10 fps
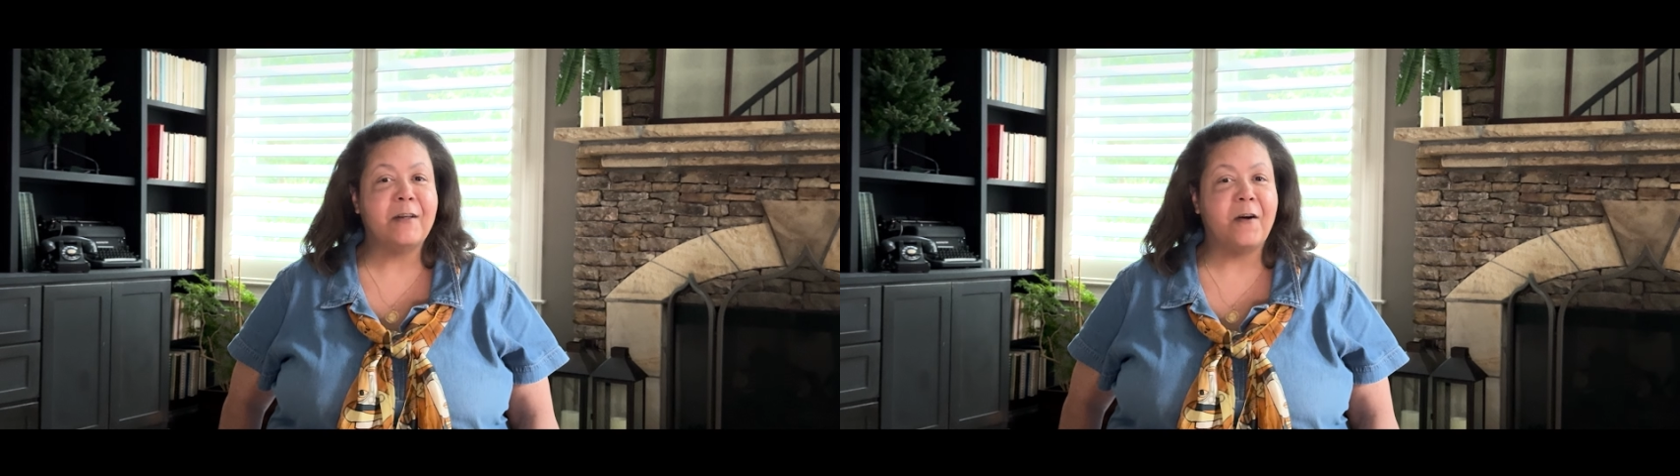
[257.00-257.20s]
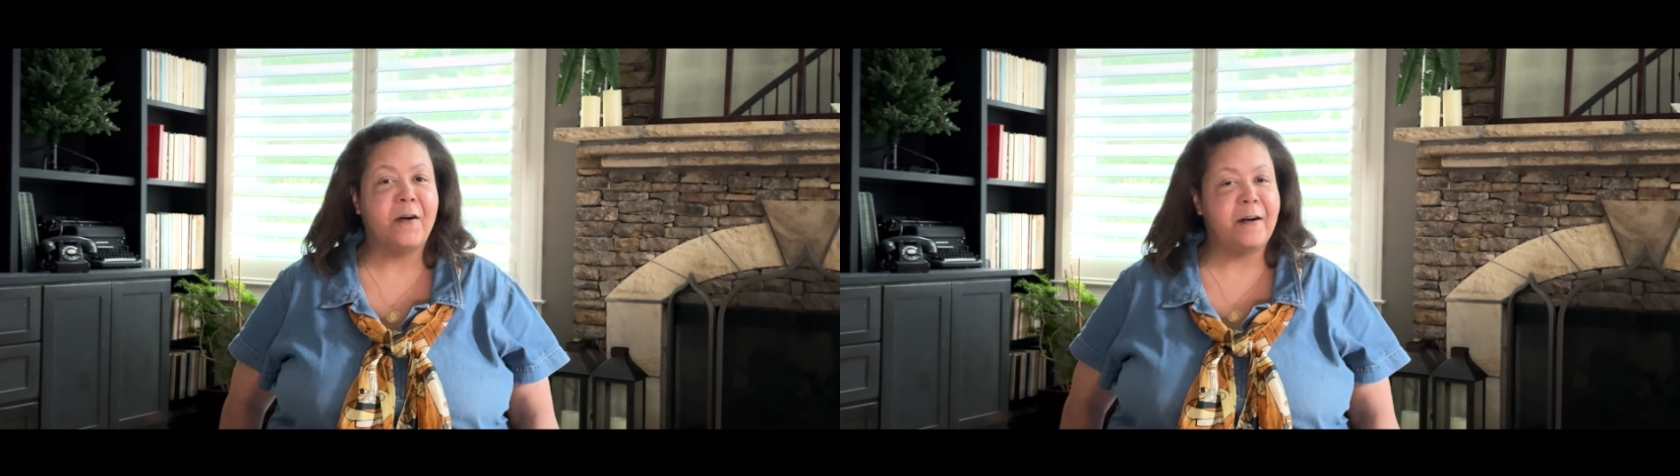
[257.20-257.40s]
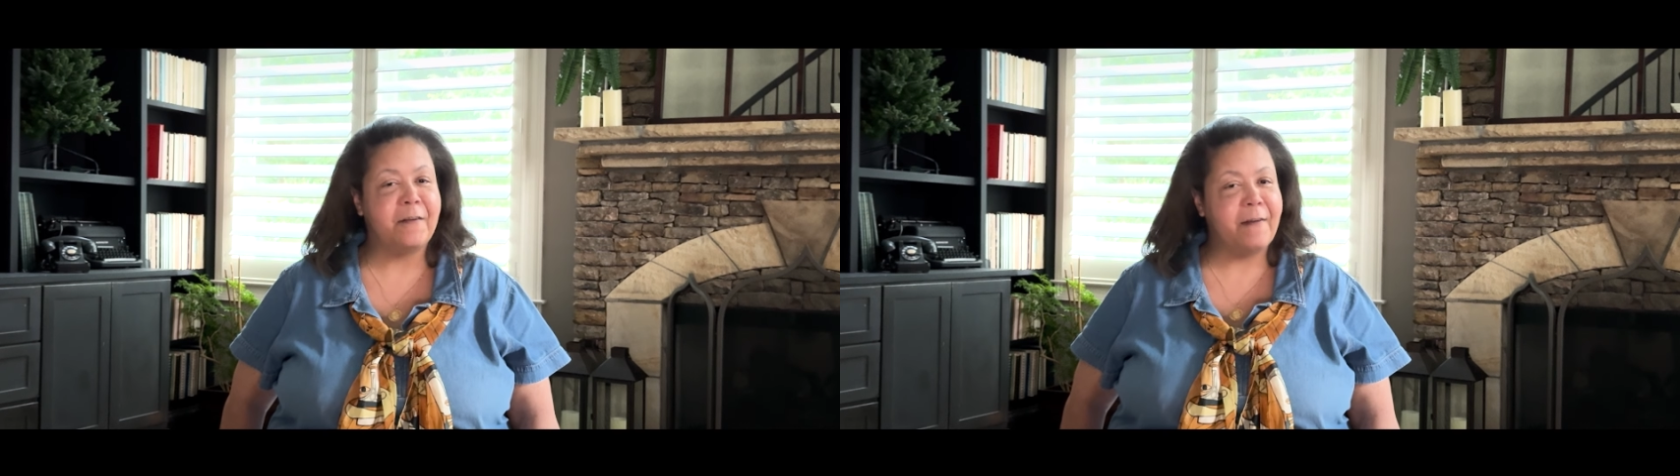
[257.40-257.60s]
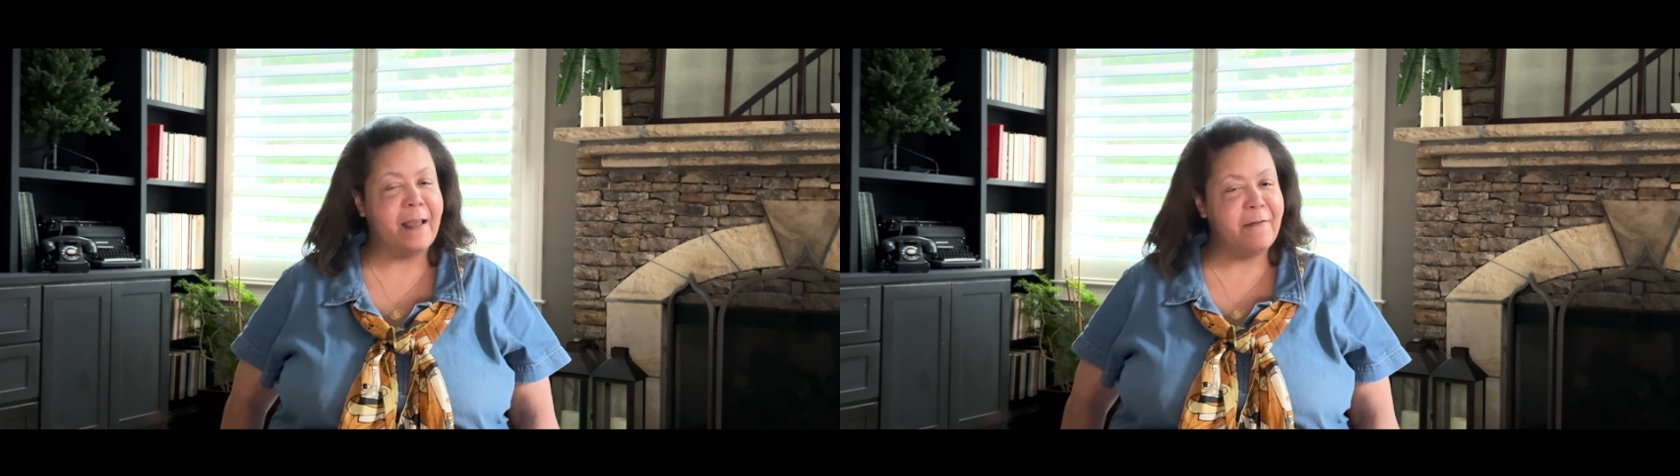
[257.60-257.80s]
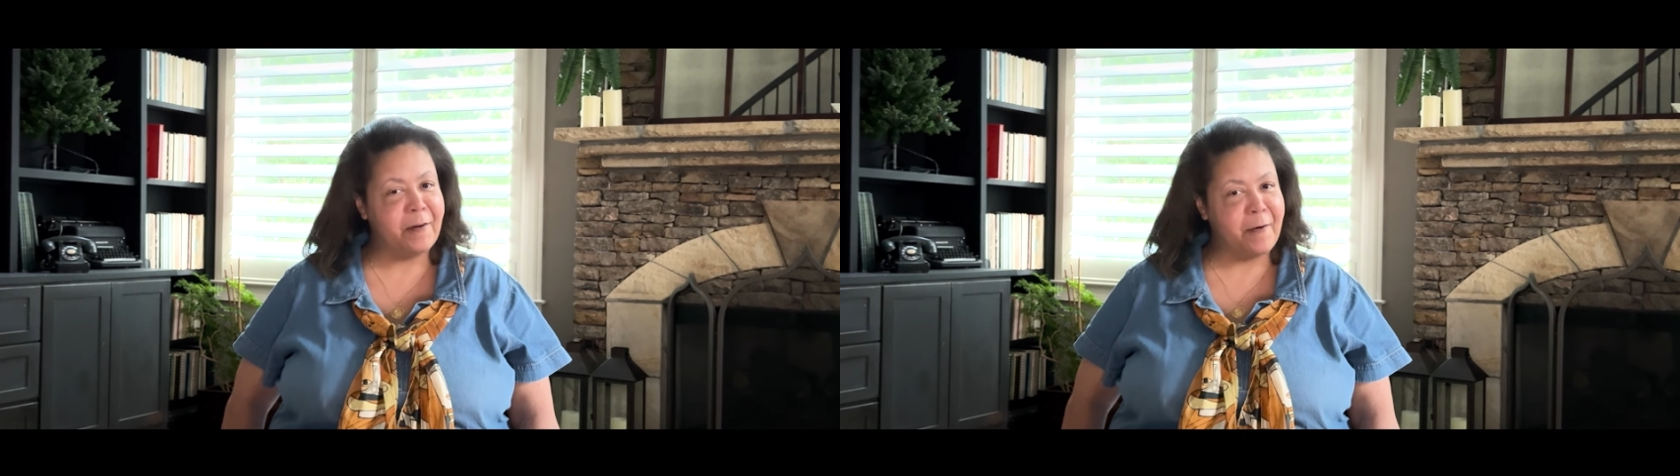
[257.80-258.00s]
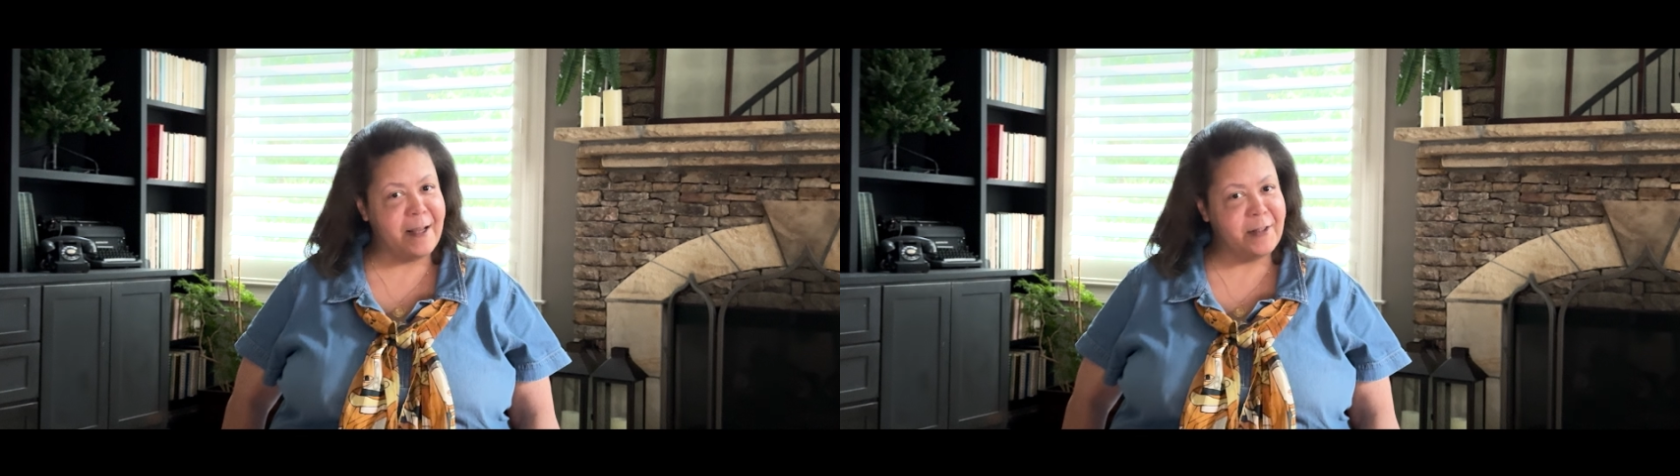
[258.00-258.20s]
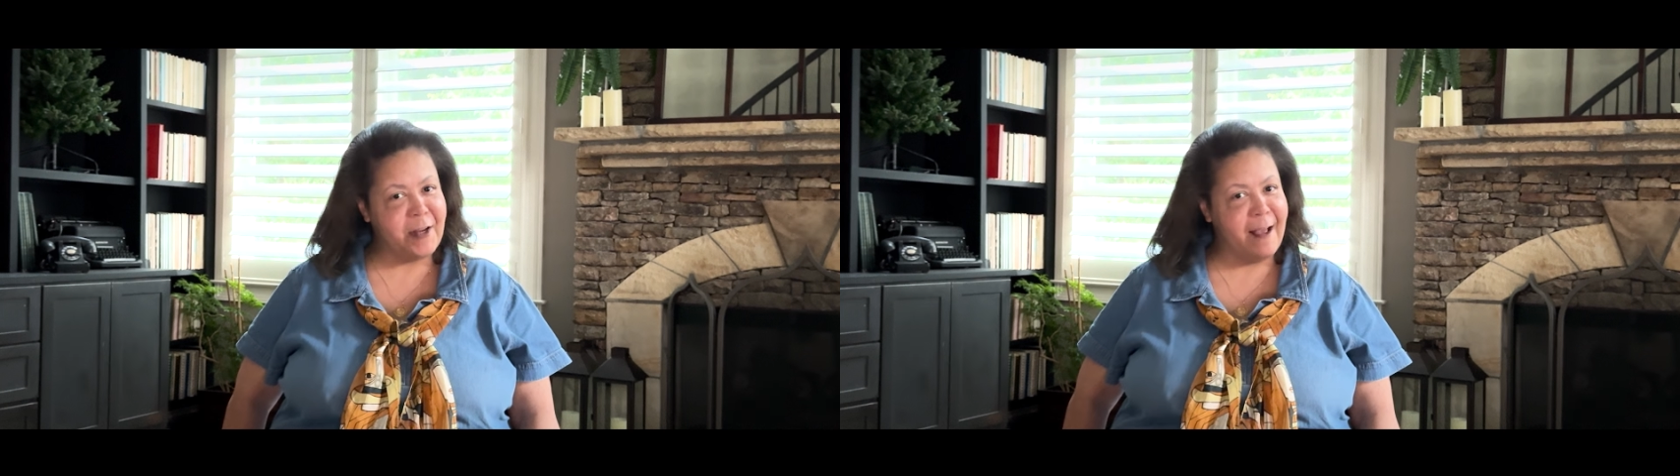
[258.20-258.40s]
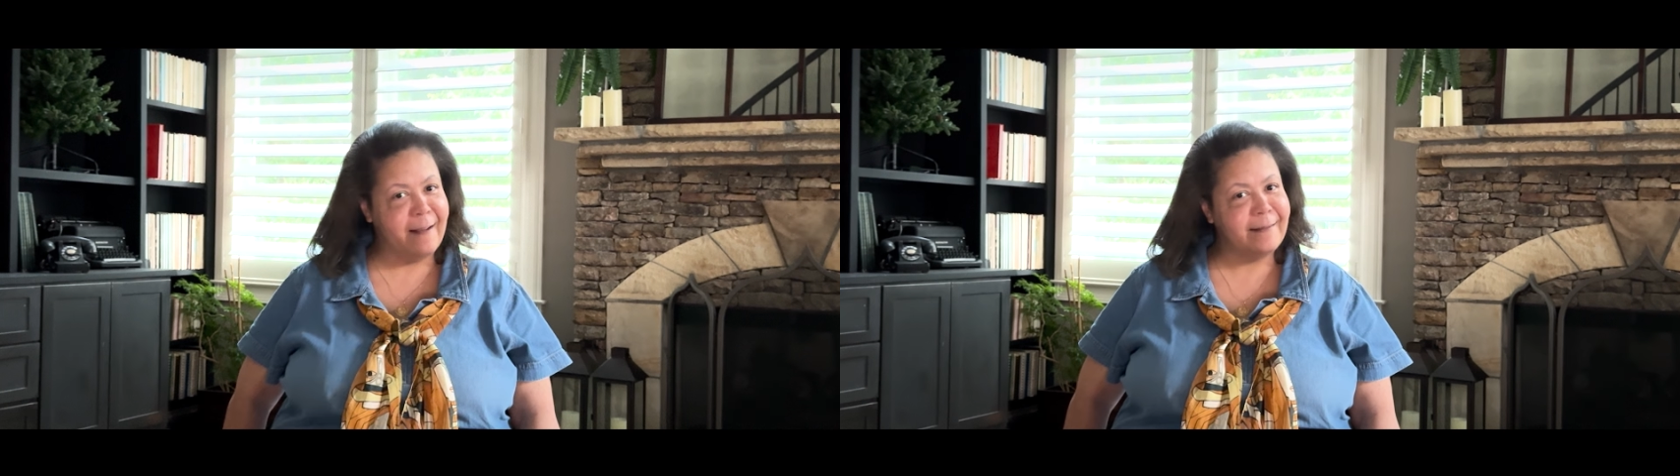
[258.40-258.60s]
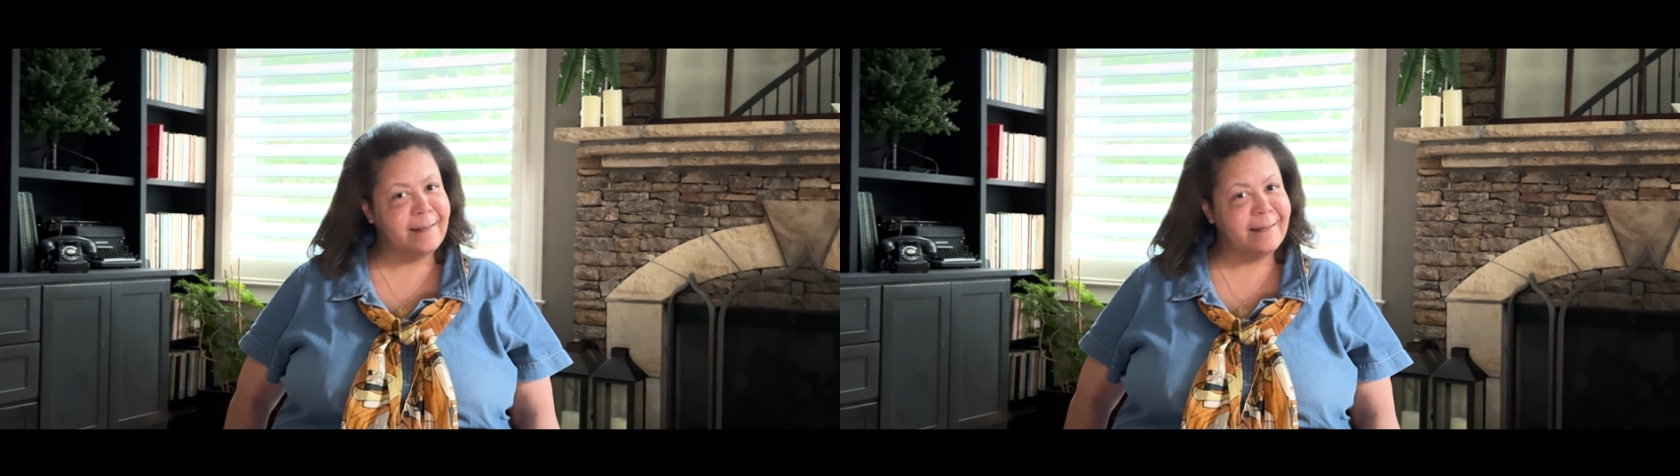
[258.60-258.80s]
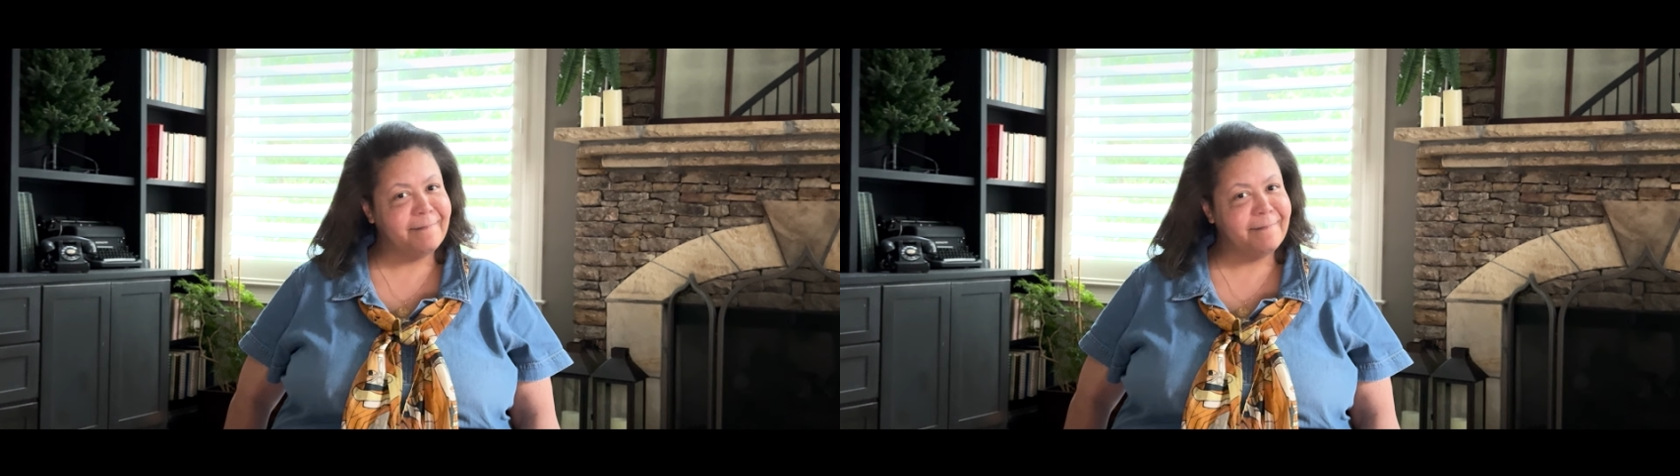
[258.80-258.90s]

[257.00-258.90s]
or her favorite grandchild,